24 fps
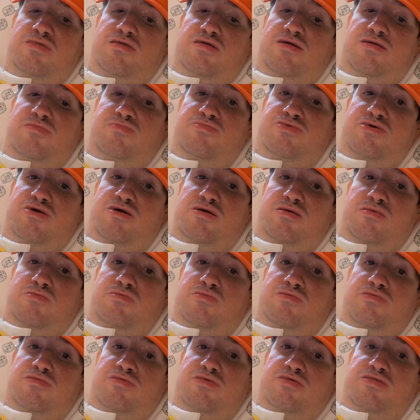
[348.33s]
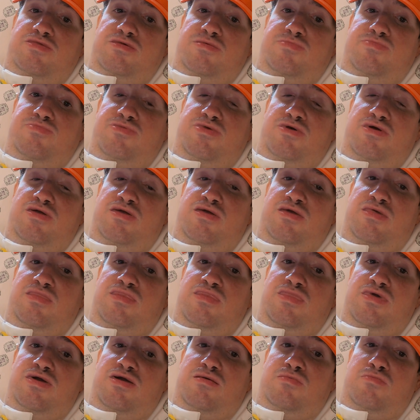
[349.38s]
I'm tired of this. I'm
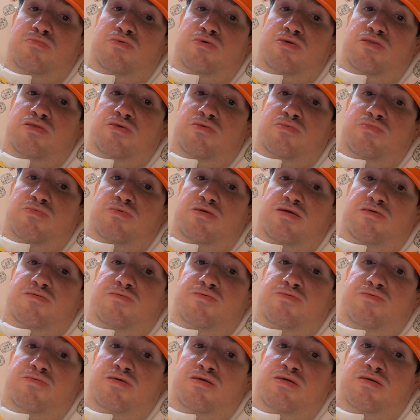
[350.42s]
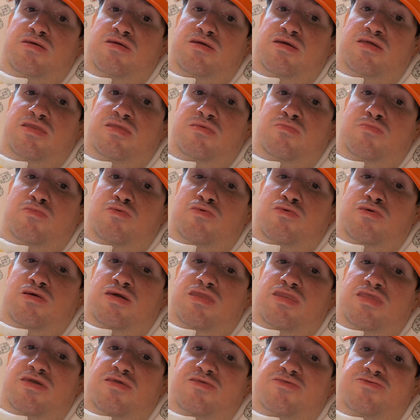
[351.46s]
not running away anymore.
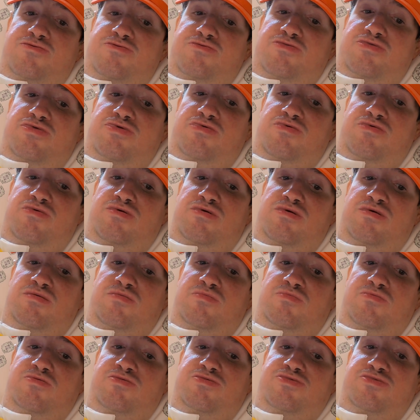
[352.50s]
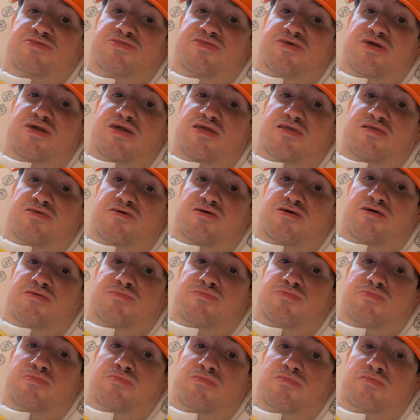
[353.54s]
I need to stand
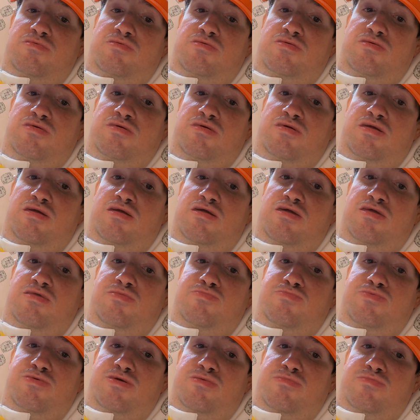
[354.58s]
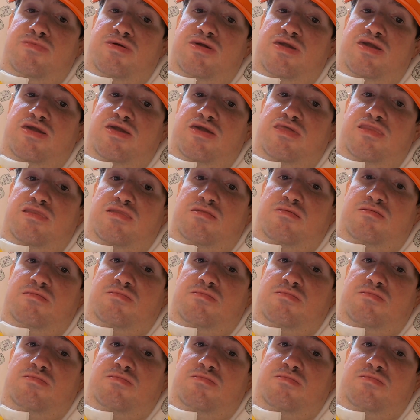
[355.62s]
up and be a man.